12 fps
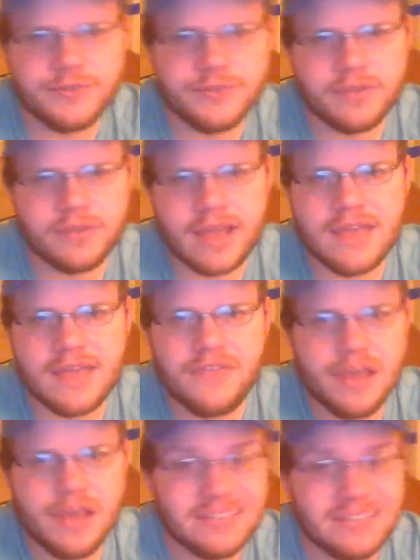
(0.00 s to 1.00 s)
really
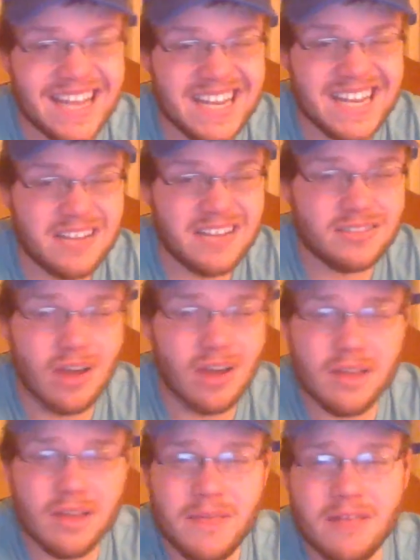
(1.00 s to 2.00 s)
anything else I need to
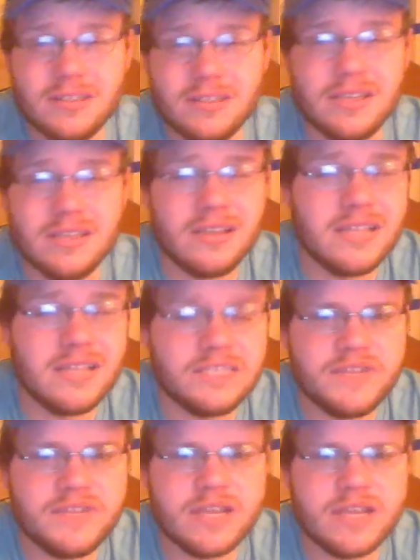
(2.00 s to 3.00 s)
talk about in
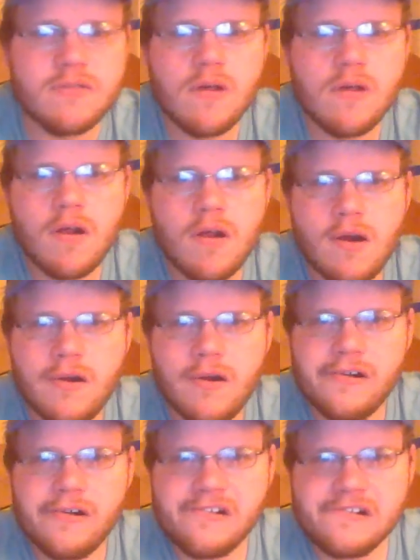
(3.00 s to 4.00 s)
this video.
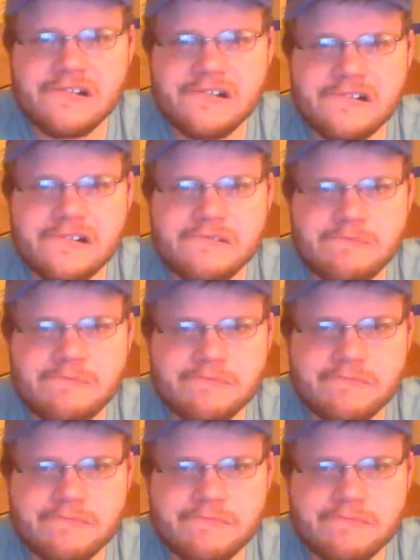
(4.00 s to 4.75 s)
I'm